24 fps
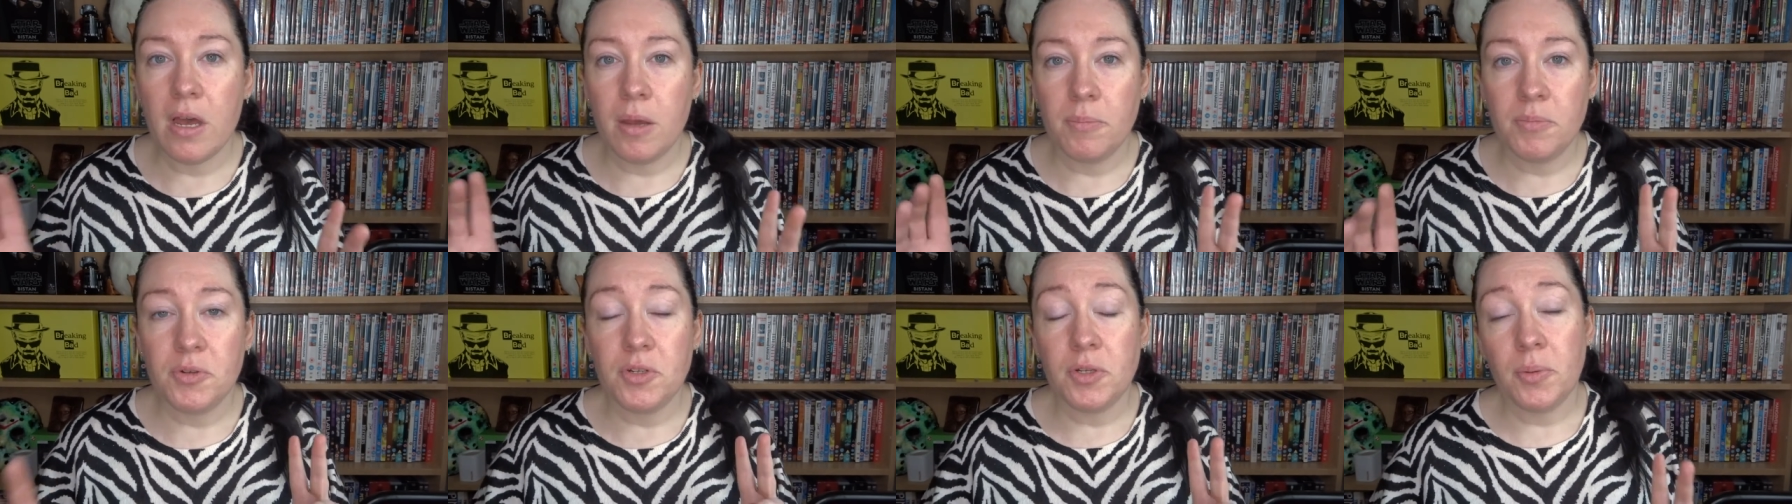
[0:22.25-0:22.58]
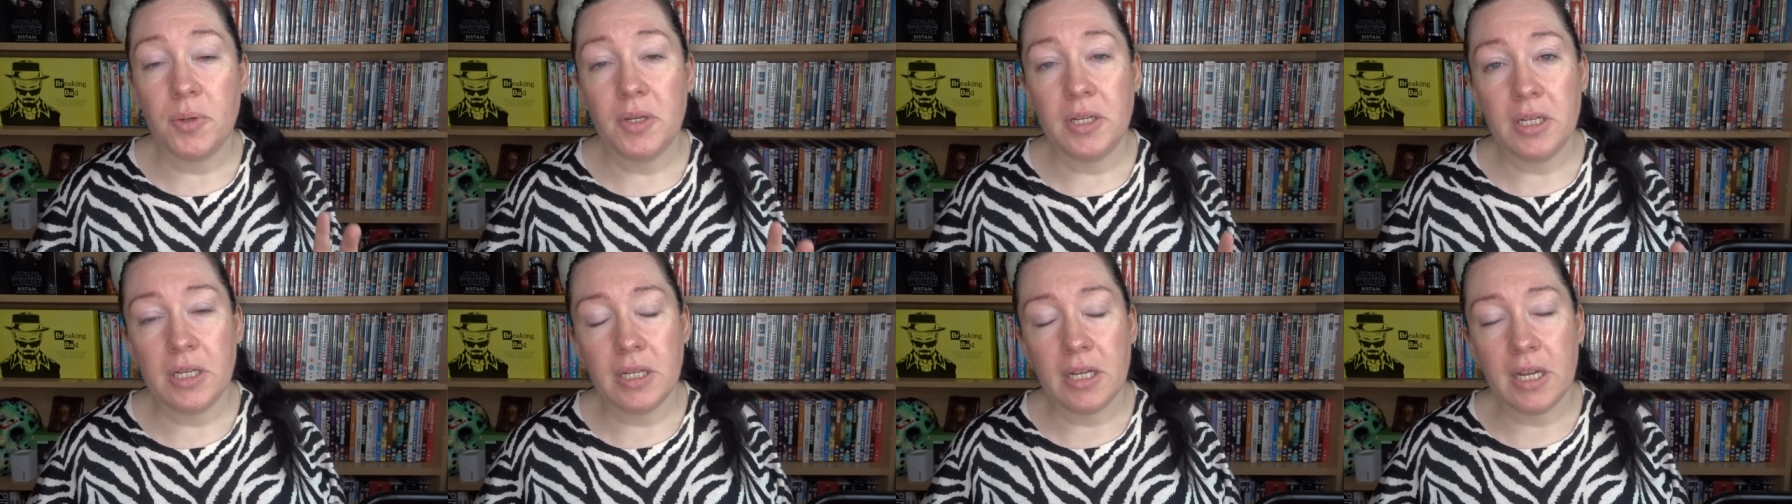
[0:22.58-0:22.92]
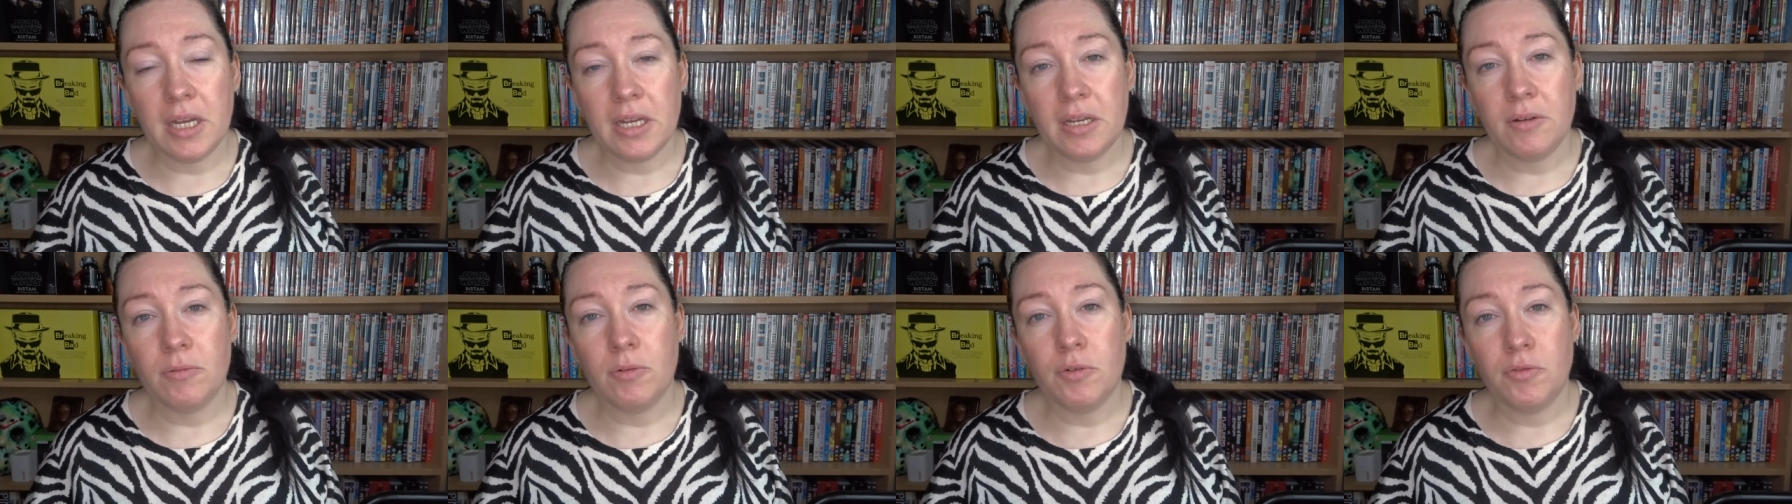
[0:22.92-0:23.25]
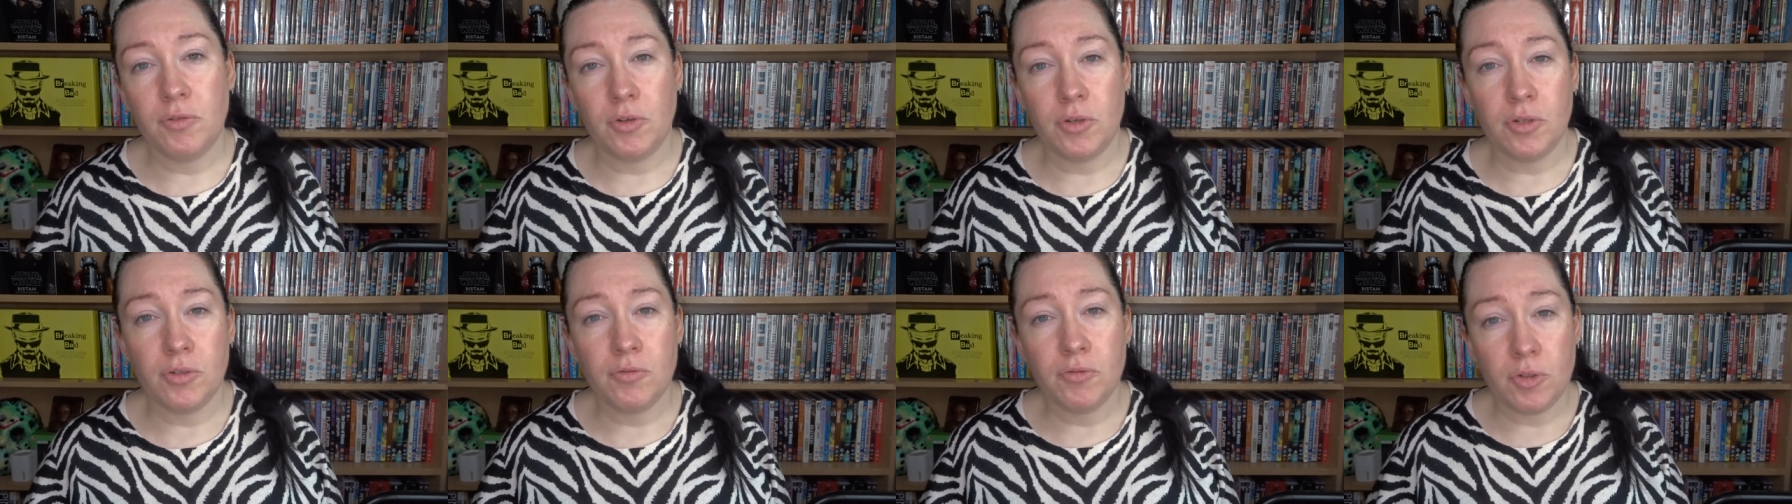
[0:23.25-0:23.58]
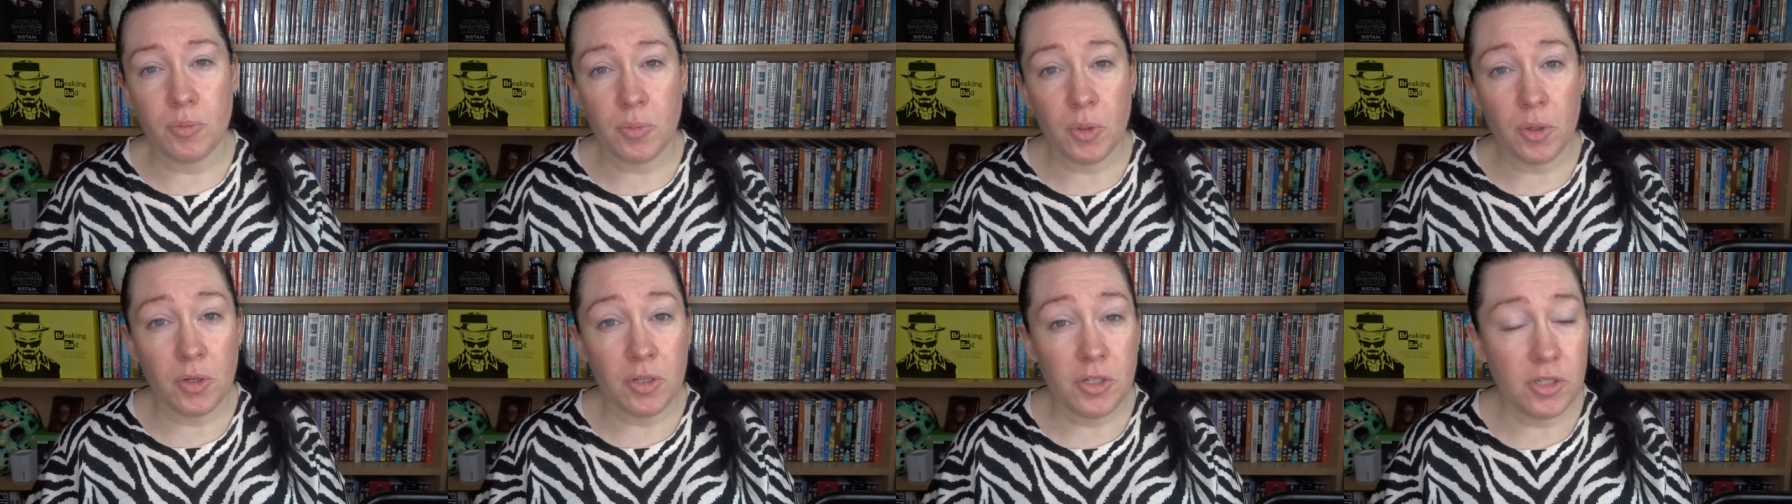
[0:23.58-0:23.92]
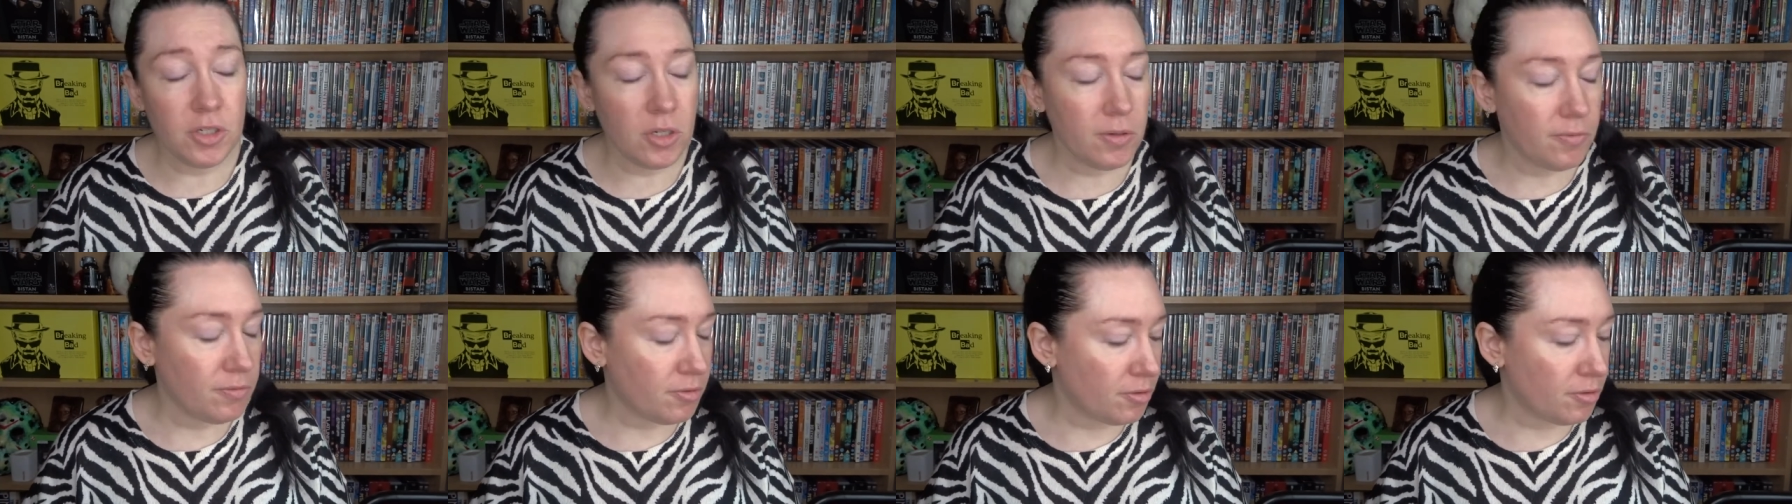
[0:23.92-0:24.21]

I'm doing like reviews for The Body Shop